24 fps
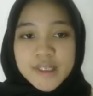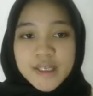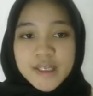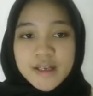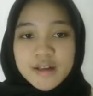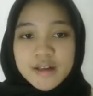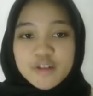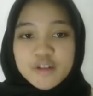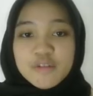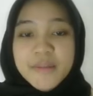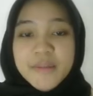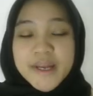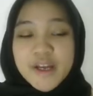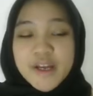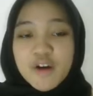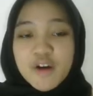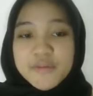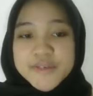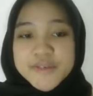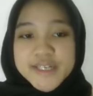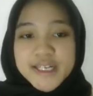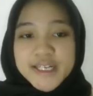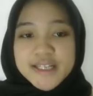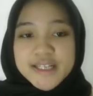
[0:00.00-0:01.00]
Look-back
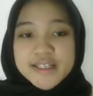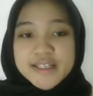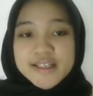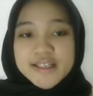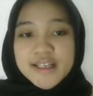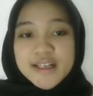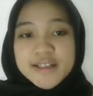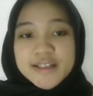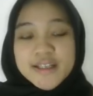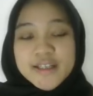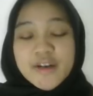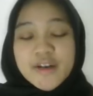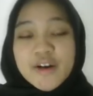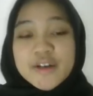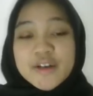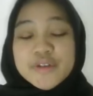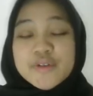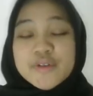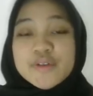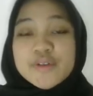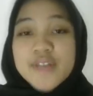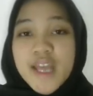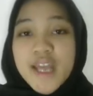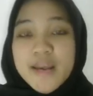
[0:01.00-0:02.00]
options. There are
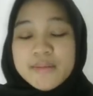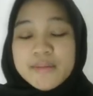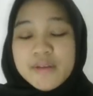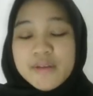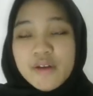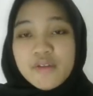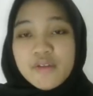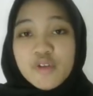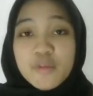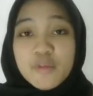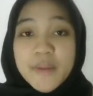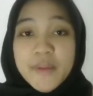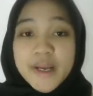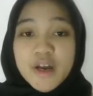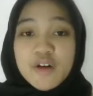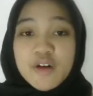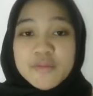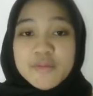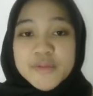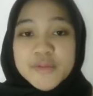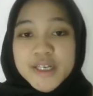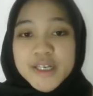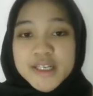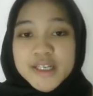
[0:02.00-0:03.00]
two types of look-back
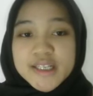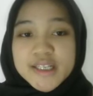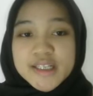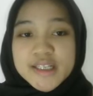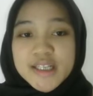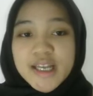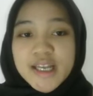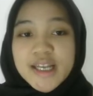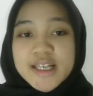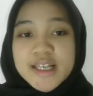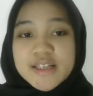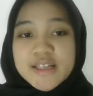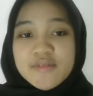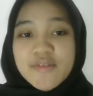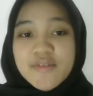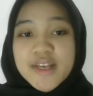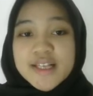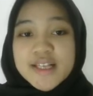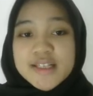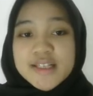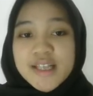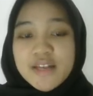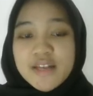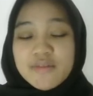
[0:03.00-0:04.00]
options, that is
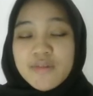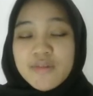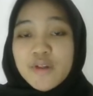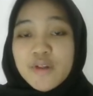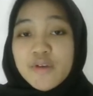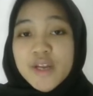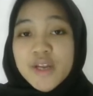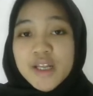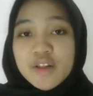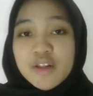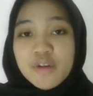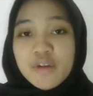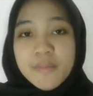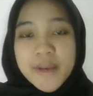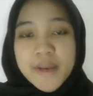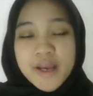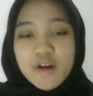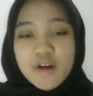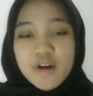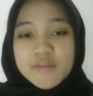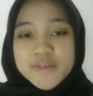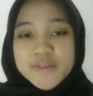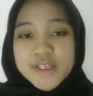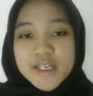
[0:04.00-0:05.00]
fixed and floating look-back
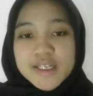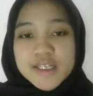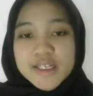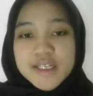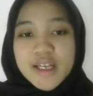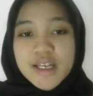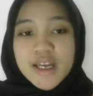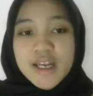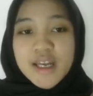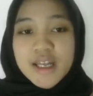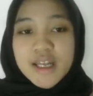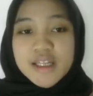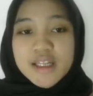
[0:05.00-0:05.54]
options. The